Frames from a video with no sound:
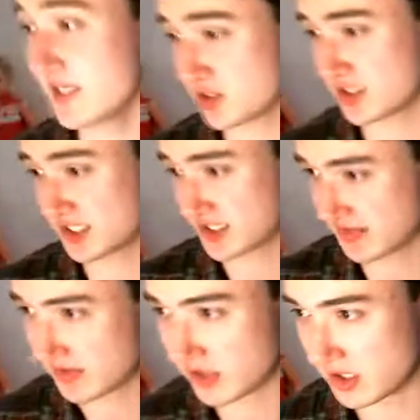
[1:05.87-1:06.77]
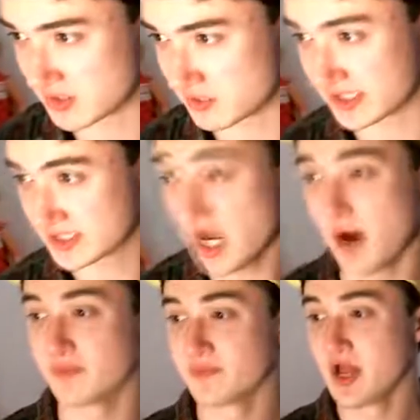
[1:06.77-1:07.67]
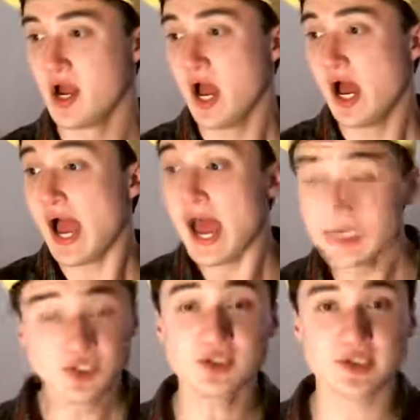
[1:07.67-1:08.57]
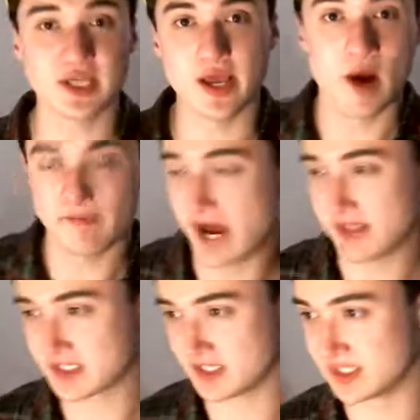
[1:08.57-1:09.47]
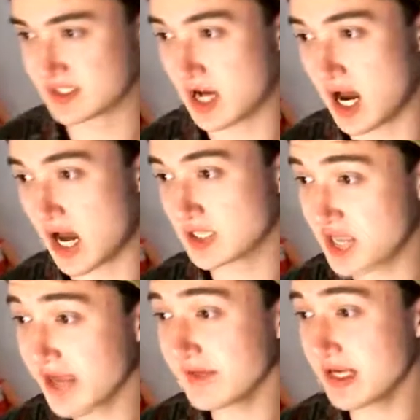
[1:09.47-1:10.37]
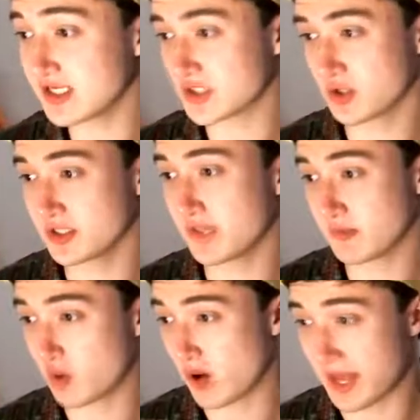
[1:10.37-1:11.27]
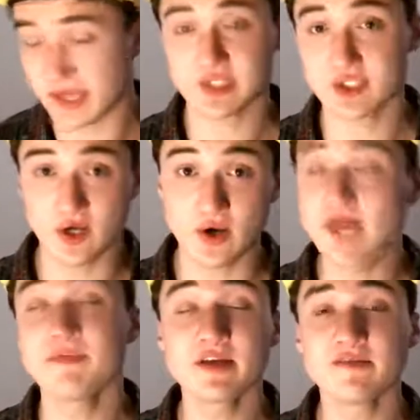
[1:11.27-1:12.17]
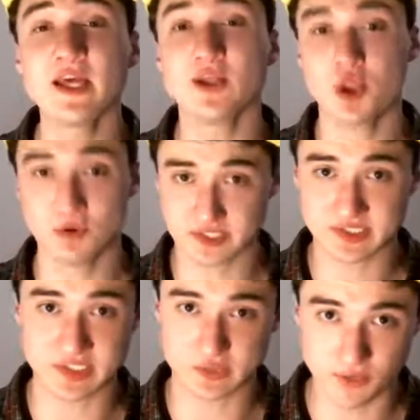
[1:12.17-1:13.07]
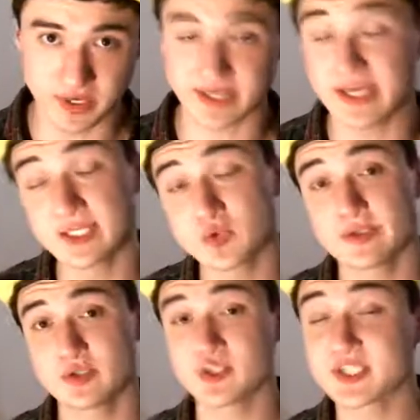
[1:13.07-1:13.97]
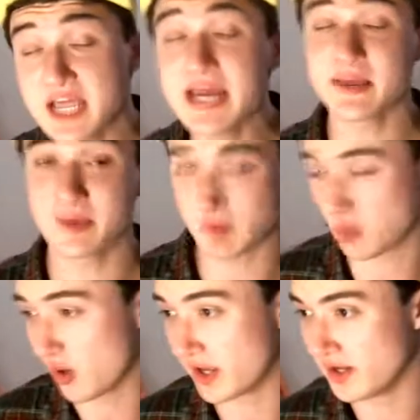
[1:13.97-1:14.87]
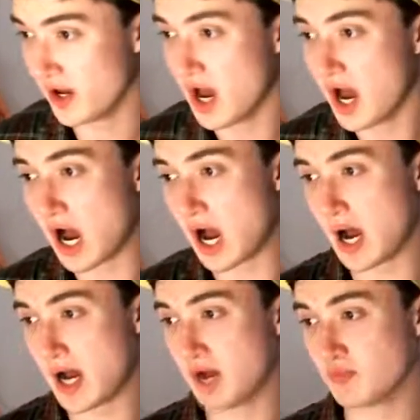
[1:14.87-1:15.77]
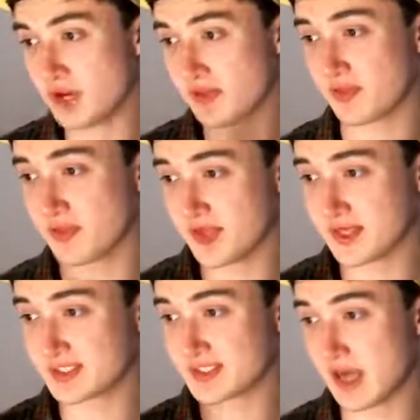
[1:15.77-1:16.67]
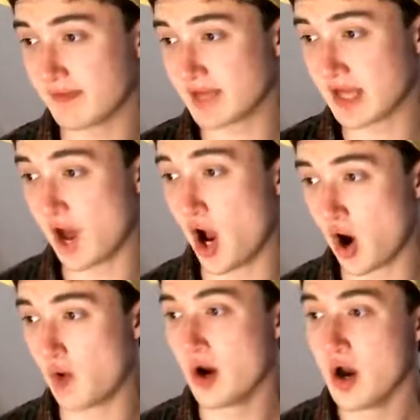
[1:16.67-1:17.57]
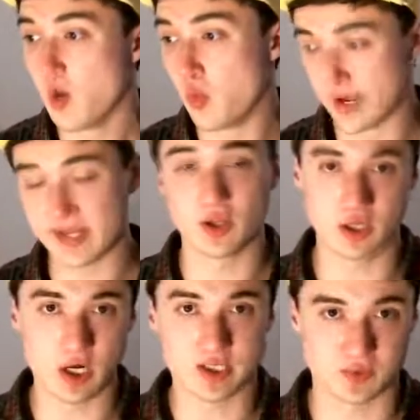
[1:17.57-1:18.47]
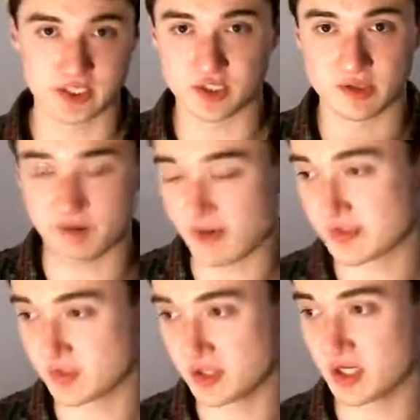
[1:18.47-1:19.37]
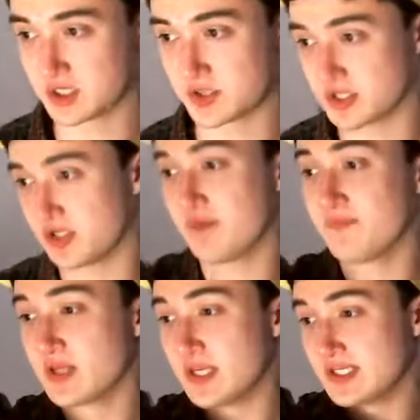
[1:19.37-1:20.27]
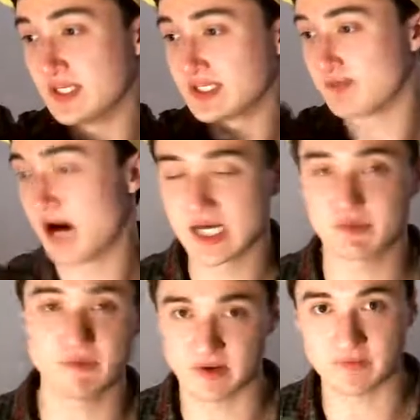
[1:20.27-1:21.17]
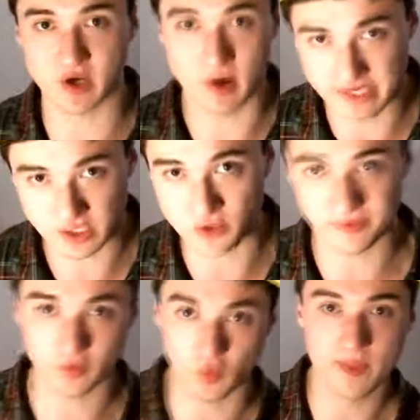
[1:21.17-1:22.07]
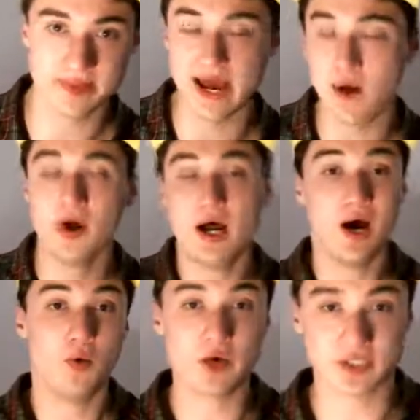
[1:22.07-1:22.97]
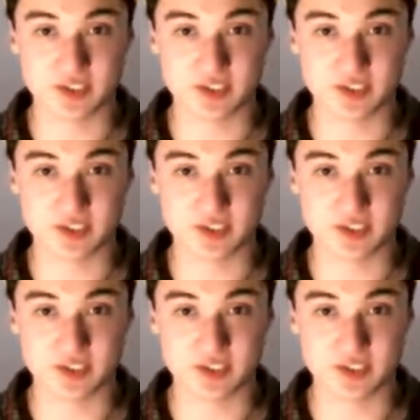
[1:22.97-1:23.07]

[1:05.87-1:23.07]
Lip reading: interesting stuff going on this week. So, as you can see by this list, JV is currently number 1, and even if he loses this week, he is going to stay at number 1, with the 7-0 win-loss ratio, the perfect win-loss ratio. It's impossible for him to go any lower than 1 now, which is